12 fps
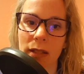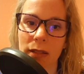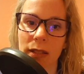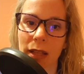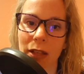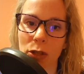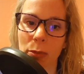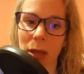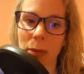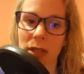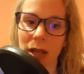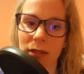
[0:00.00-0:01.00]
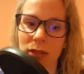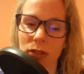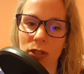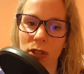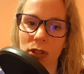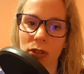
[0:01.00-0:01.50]
to get your baby nice and
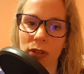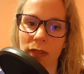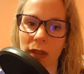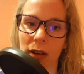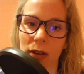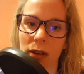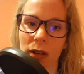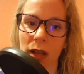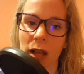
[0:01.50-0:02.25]
secure in there.